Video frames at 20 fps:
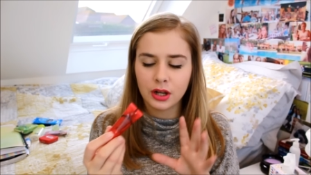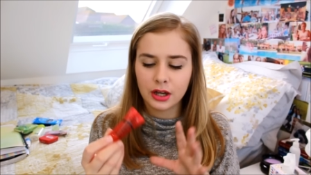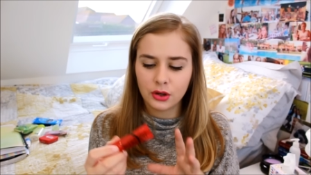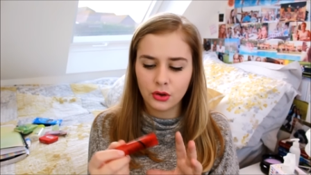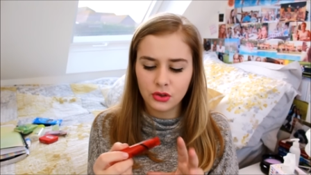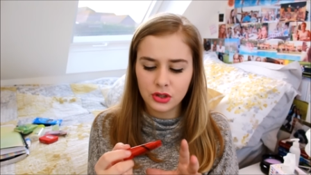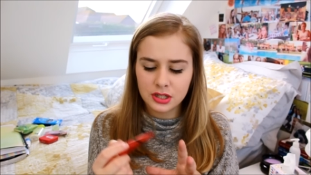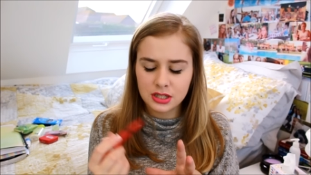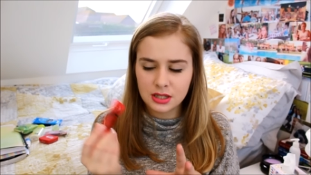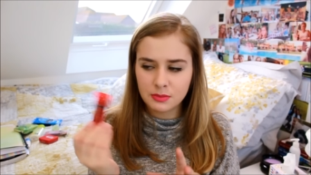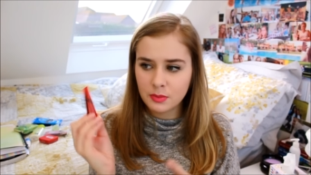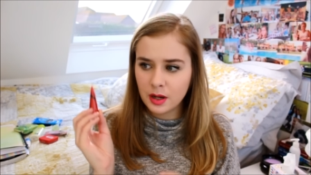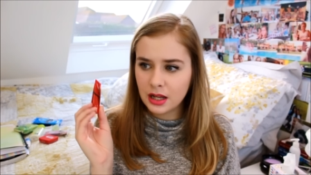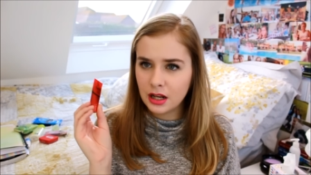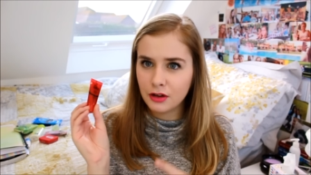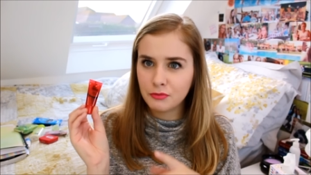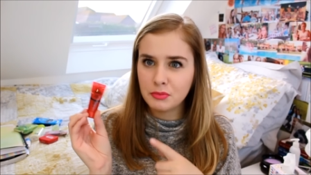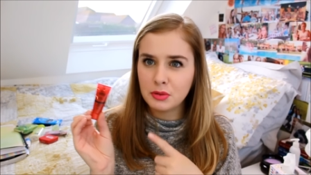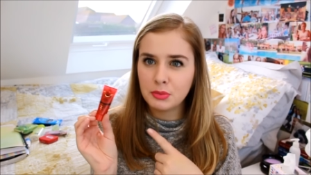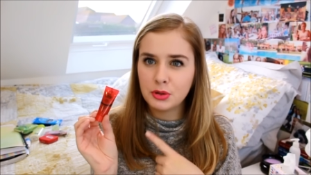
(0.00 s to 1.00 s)
I got this in my
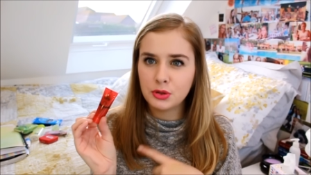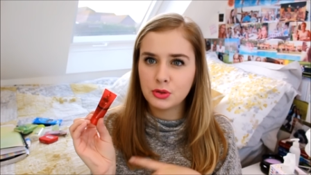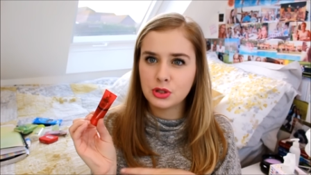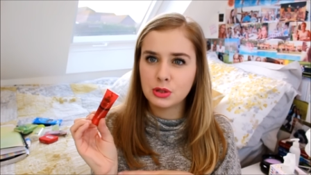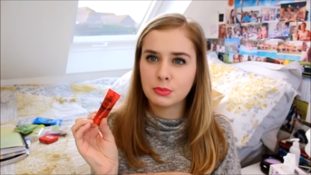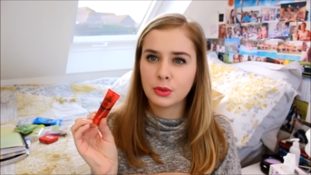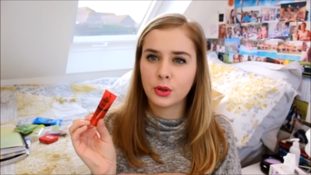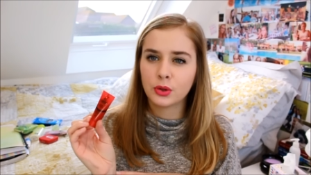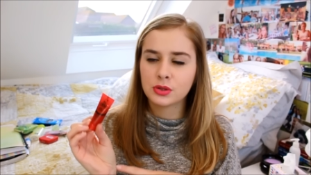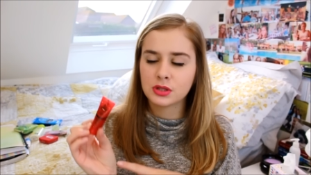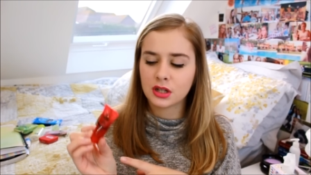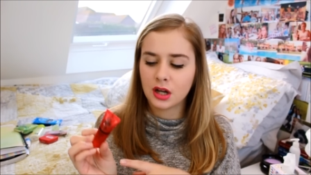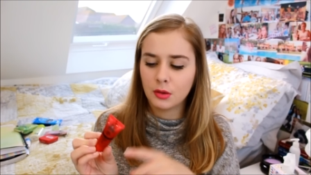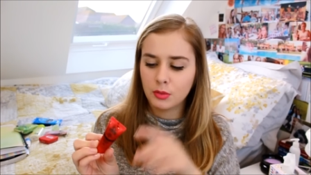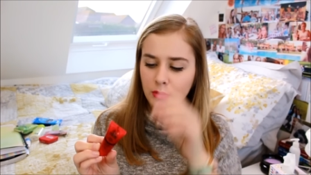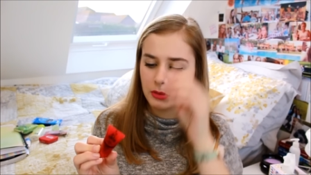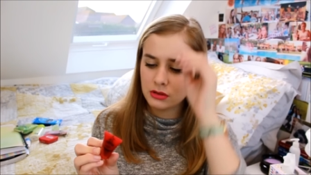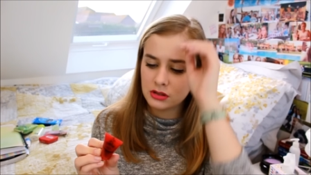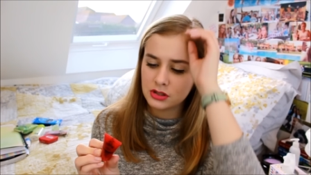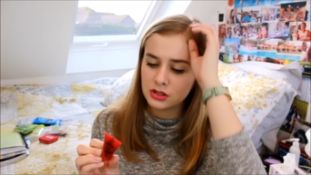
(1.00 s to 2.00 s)
Love Me Beauty box a
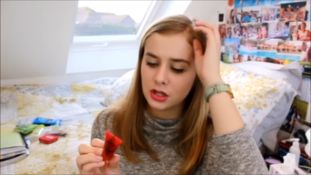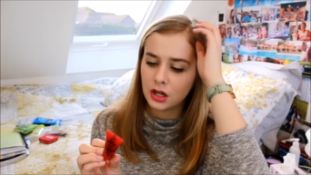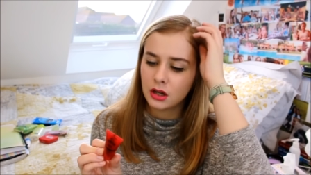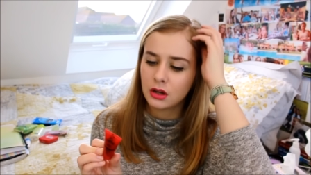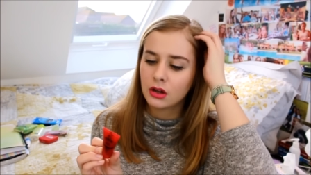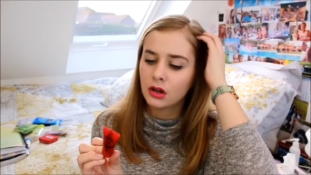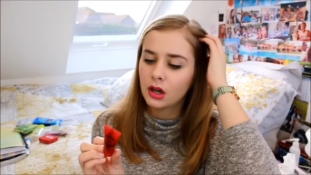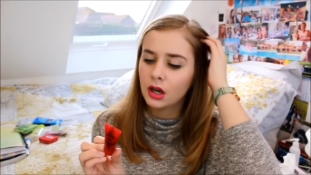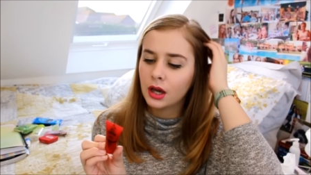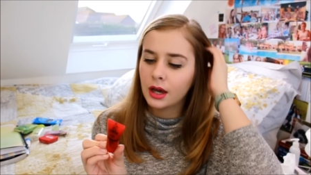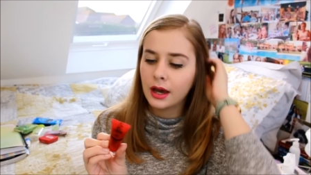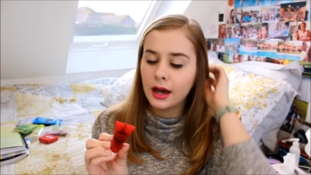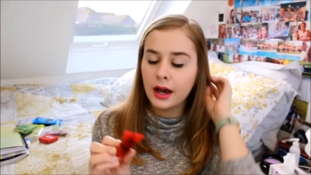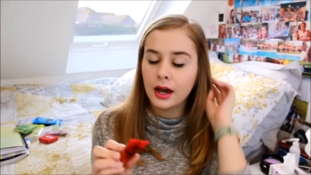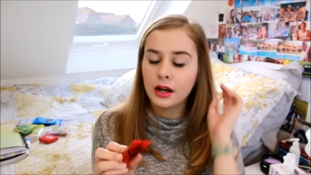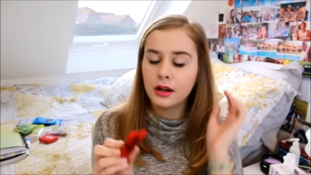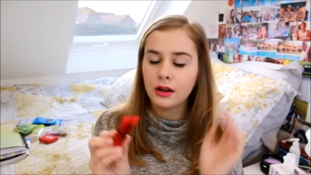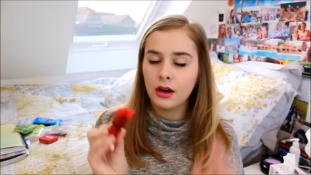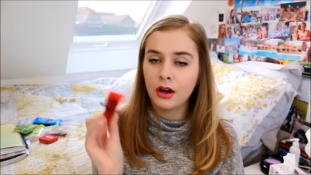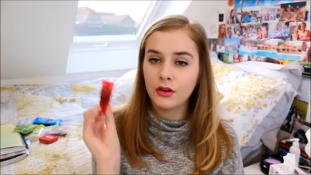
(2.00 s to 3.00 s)
couple months ago,
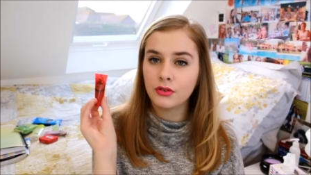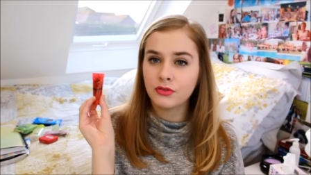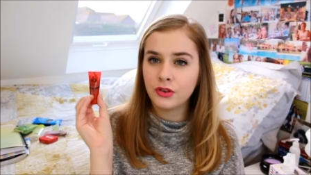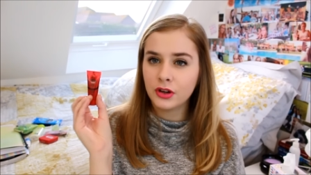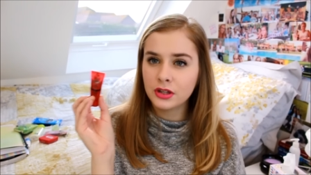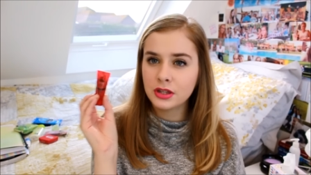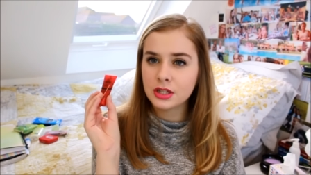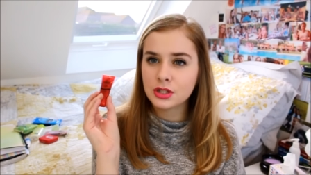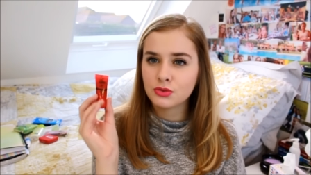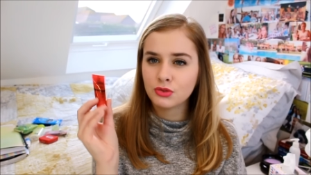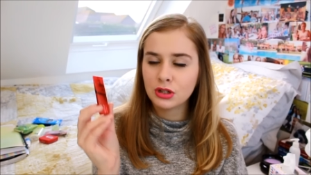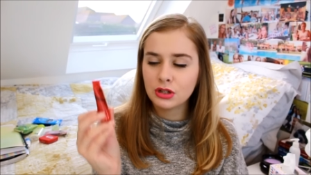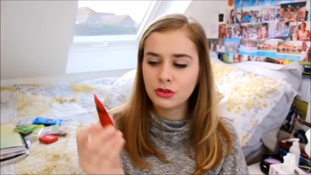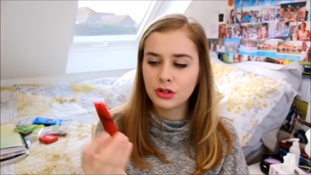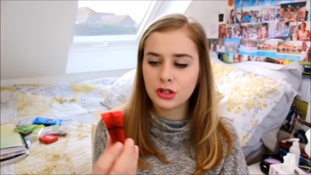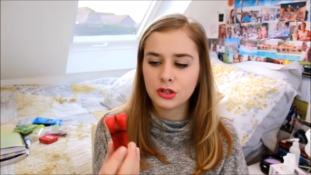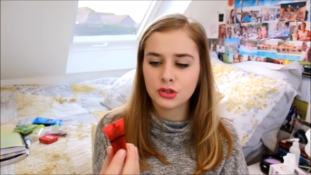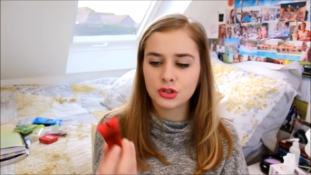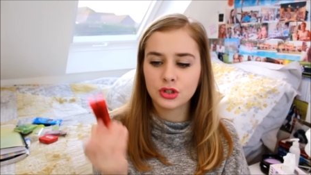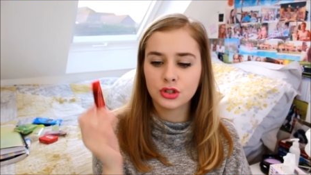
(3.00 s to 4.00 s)
and I find this really
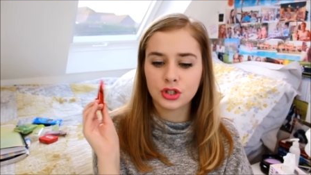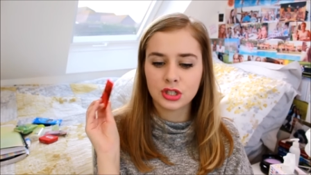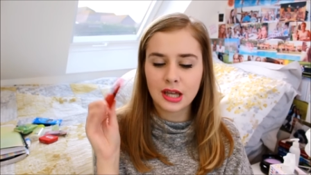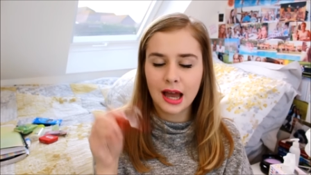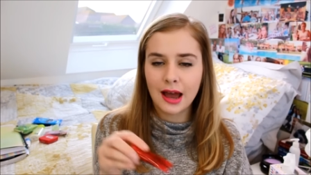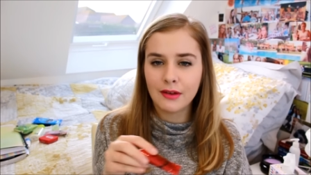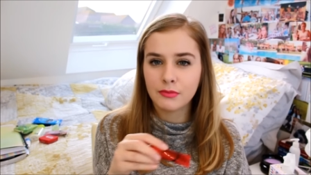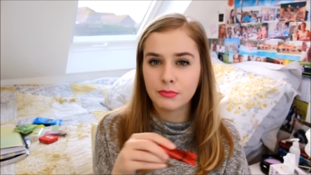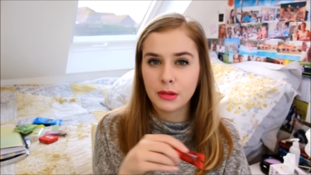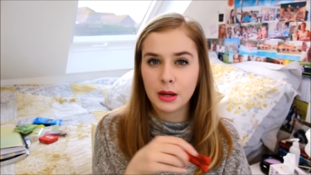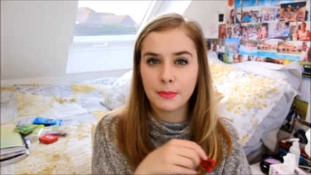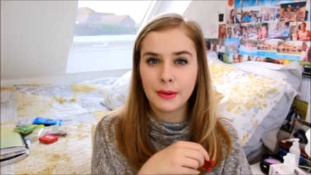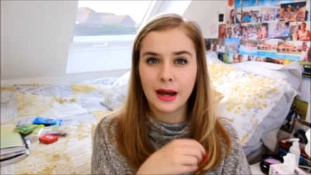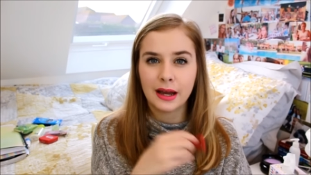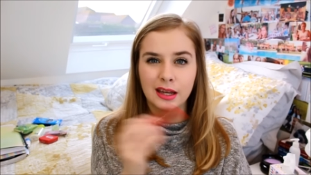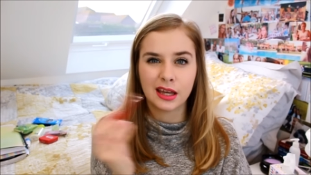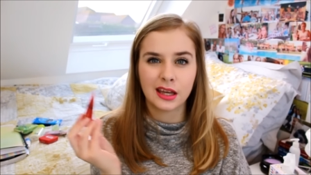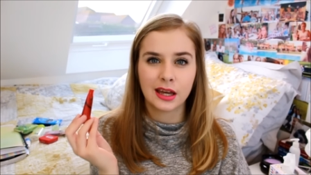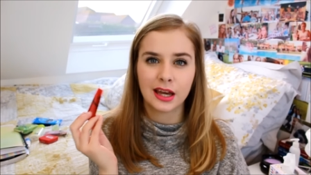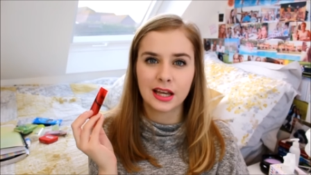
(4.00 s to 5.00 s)
really good to just have in my
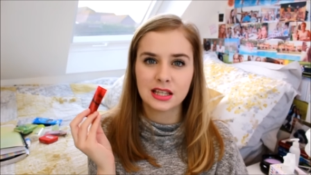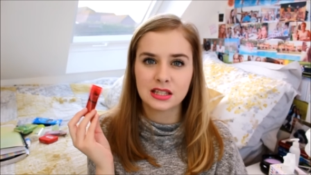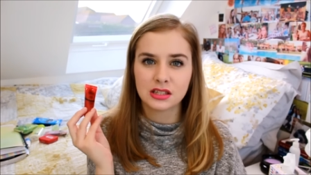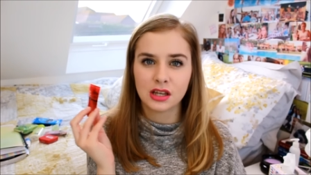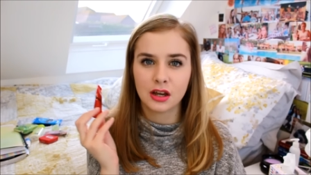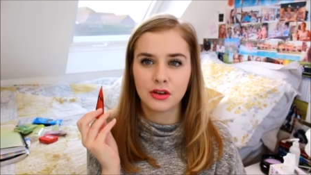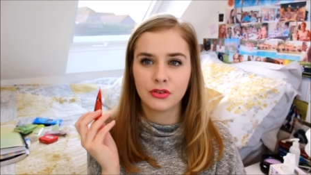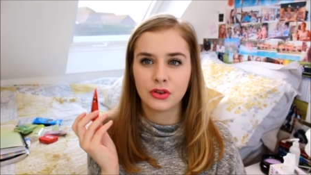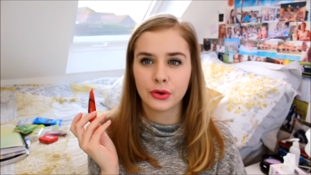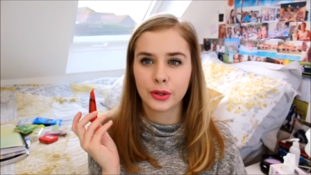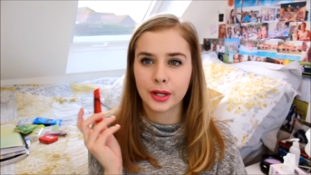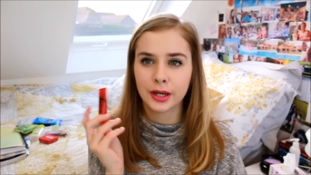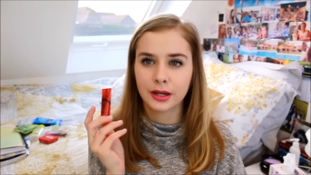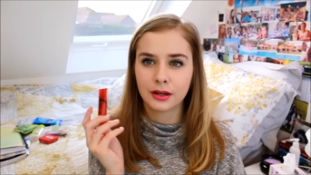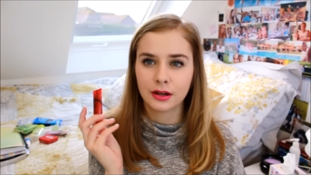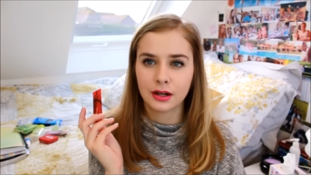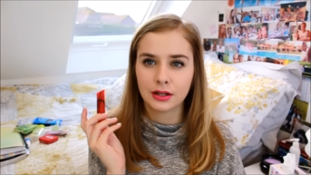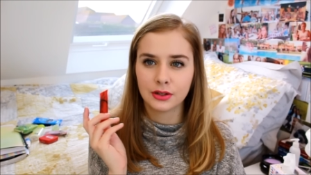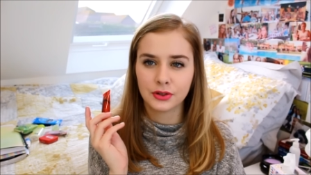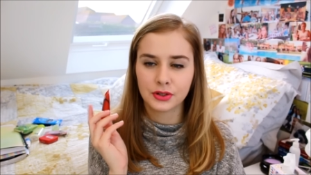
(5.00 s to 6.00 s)
bag in case I feel
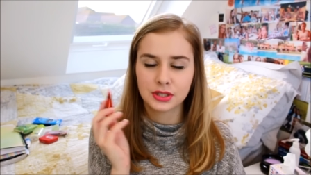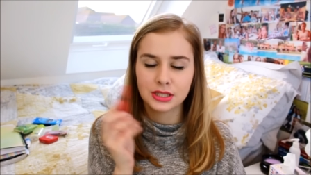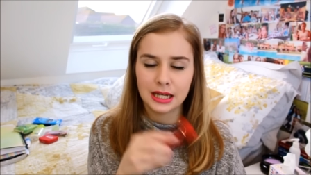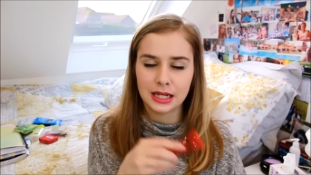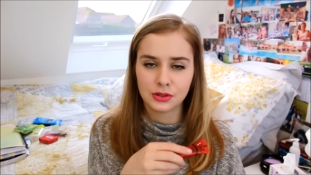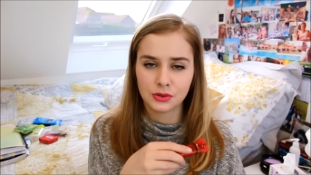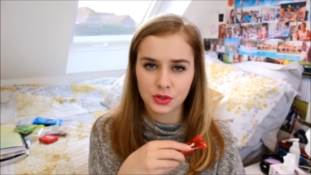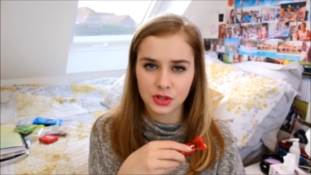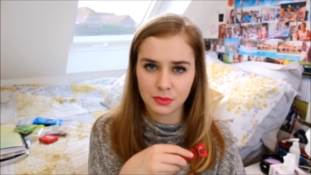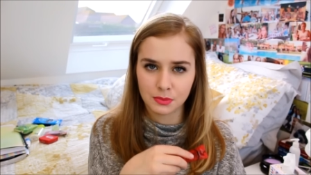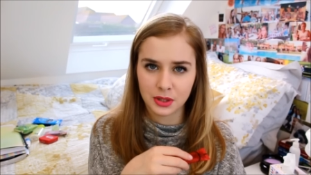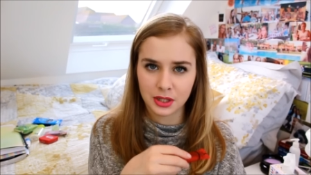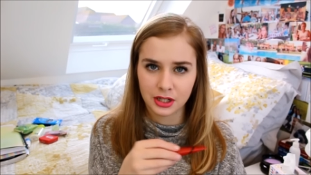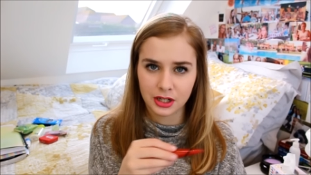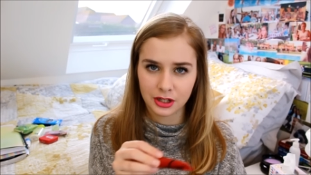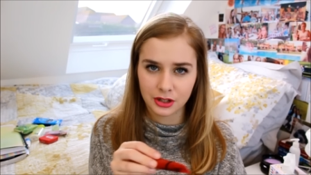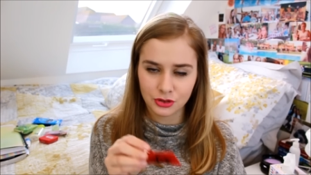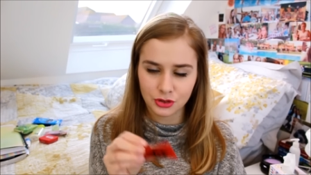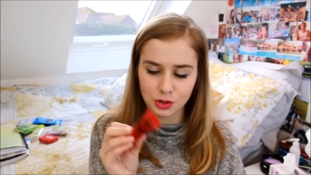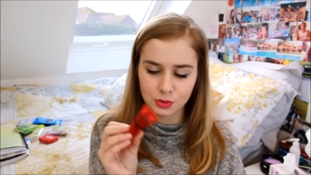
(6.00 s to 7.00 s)
like I look dead or something,
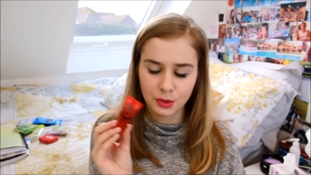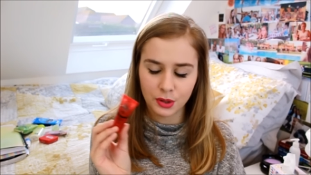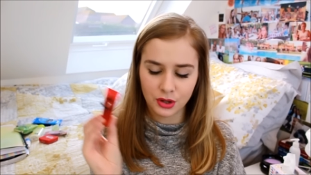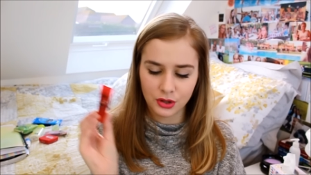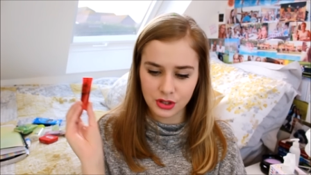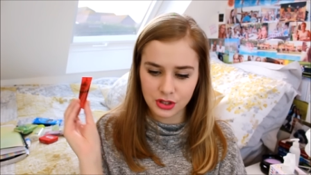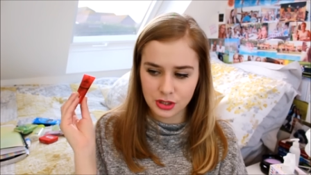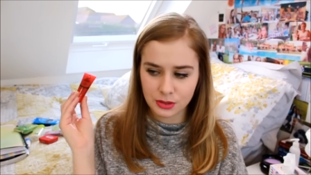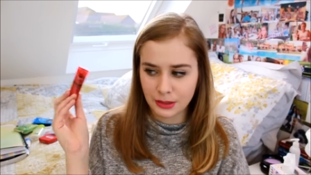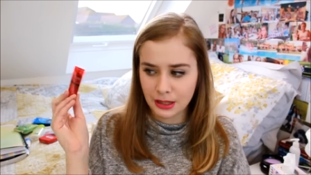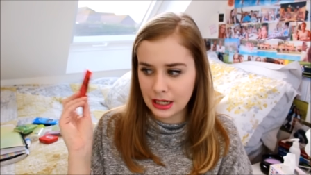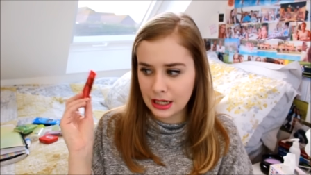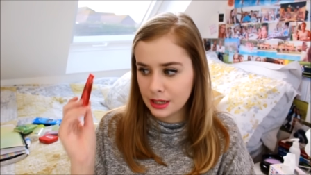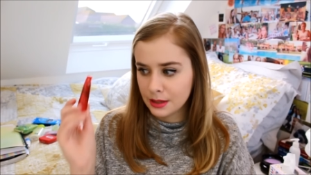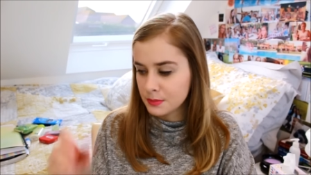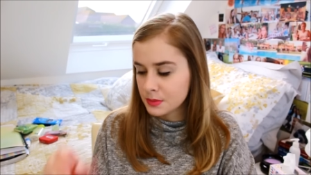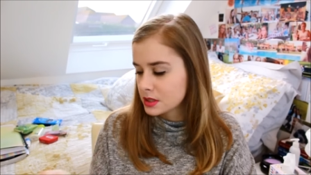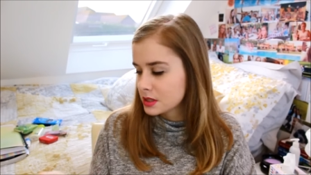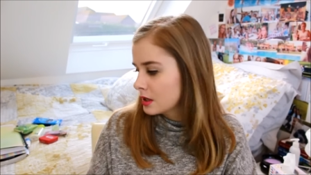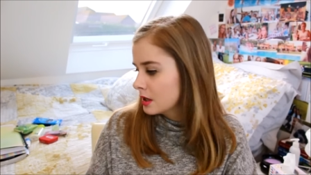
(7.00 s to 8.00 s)
and I can just put this on my
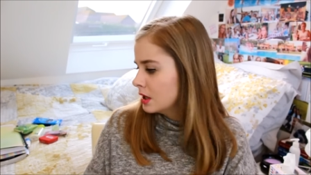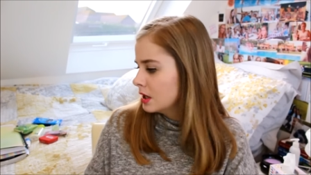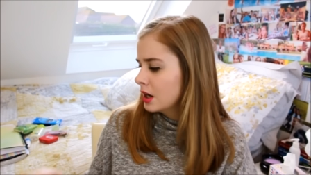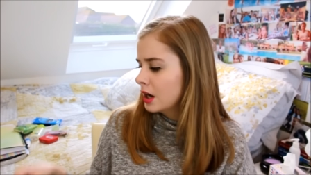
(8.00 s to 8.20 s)
lips.